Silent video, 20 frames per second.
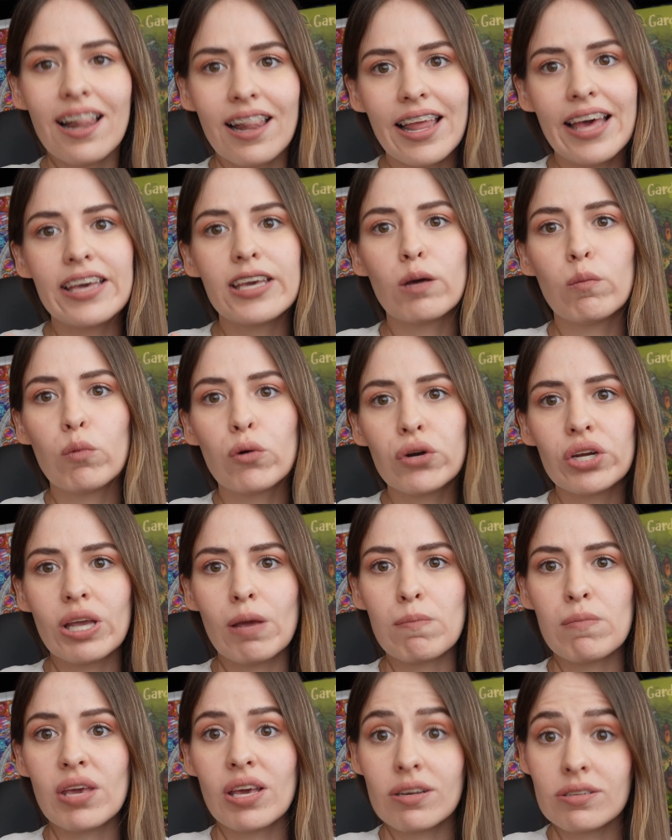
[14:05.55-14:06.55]
a board
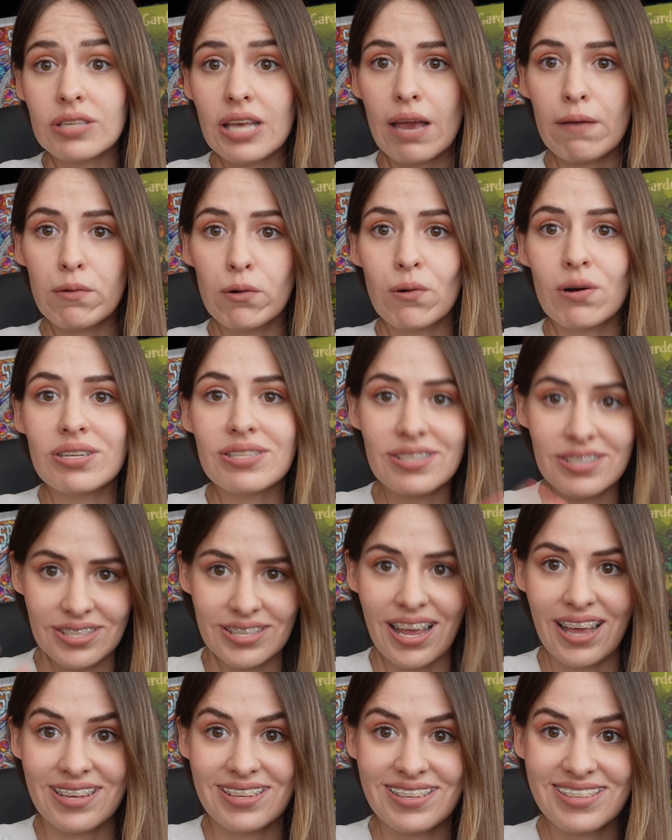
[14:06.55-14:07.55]
game because everyone
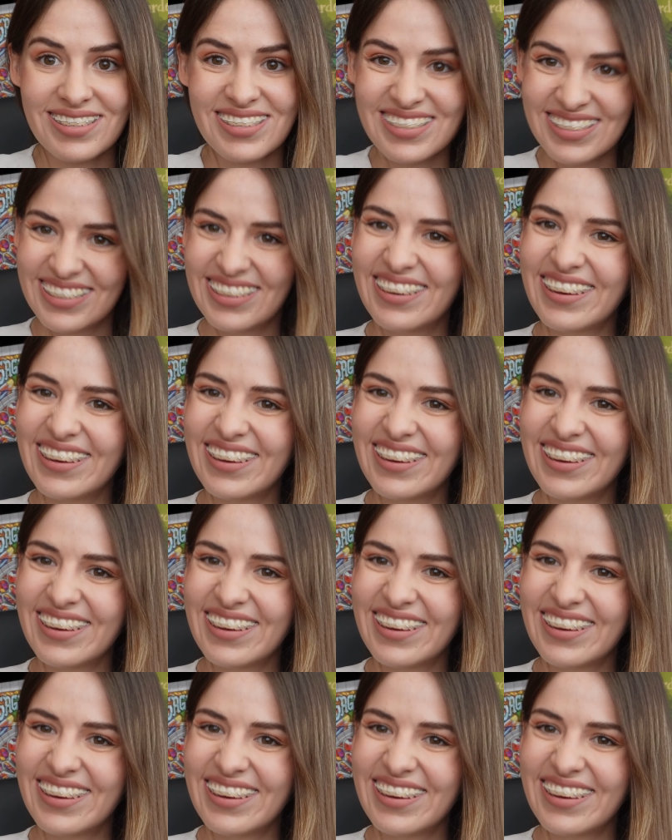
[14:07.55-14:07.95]
says.